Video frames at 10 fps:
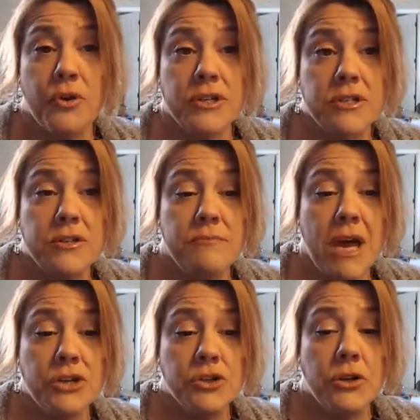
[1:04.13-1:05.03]
into the
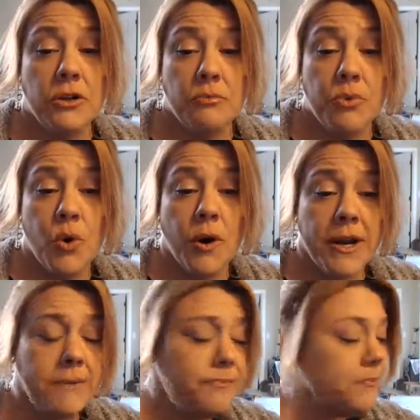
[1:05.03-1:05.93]
Magical
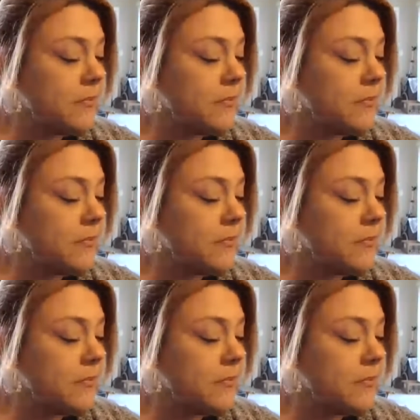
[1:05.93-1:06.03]
Emporium.